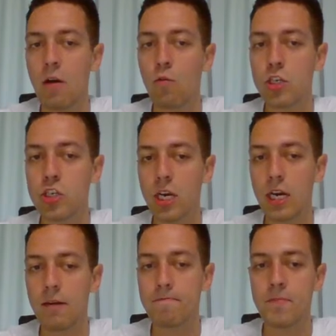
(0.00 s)
which
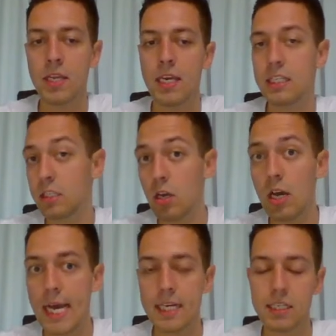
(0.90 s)
uh, is
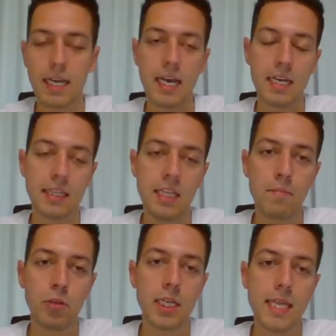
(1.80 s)
a, again a
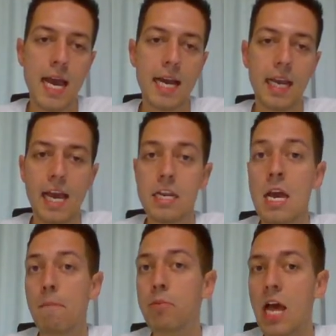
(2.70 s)
double attack, and
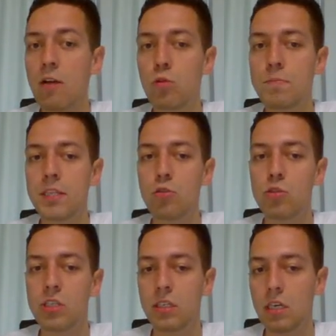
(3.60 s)
black would be
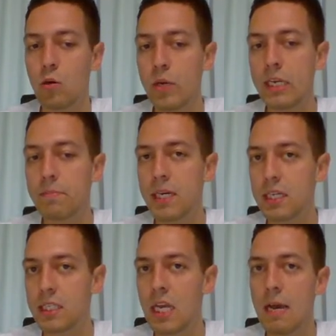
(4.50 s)
losing the queen
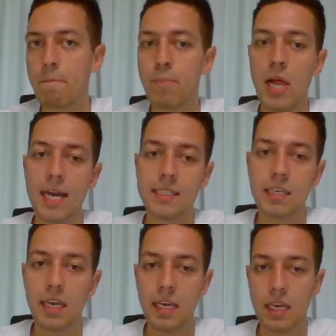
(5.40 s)
because black's
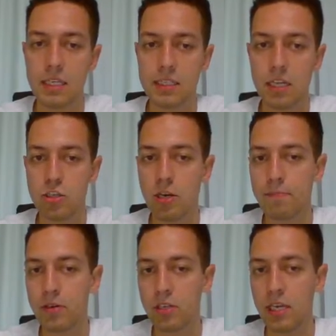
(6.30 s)
king is
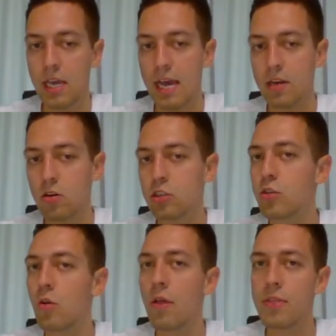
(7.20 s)
jeopardy and
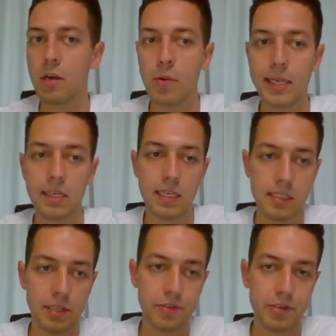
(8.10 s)
also the queen is
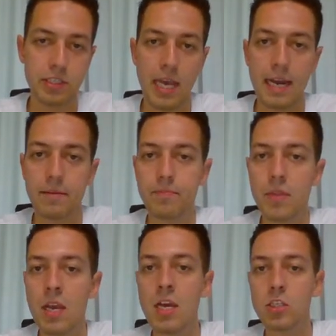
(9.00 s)
under attack.
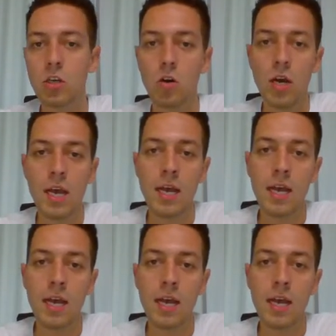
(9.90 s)
So